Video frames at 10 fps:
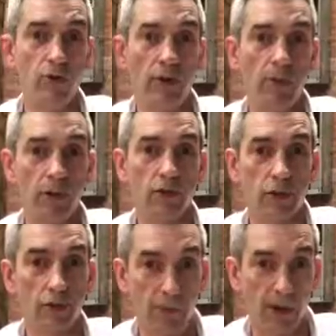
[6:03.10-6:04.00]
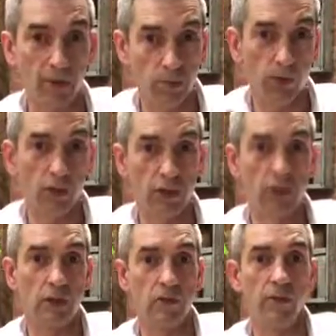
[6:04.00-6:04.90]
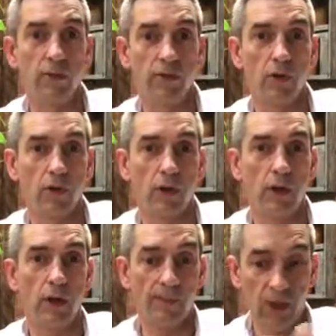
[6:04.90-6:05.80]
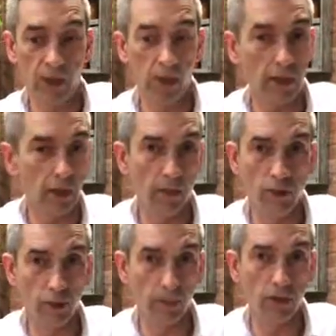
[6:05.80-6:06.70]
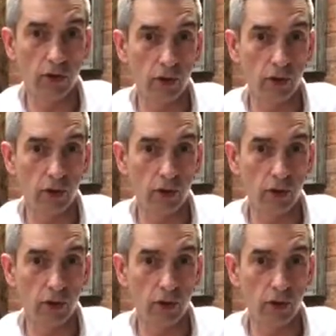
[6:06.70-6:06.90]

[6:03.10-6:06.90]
you credibility of past projects that you've done before, and you can include numbers.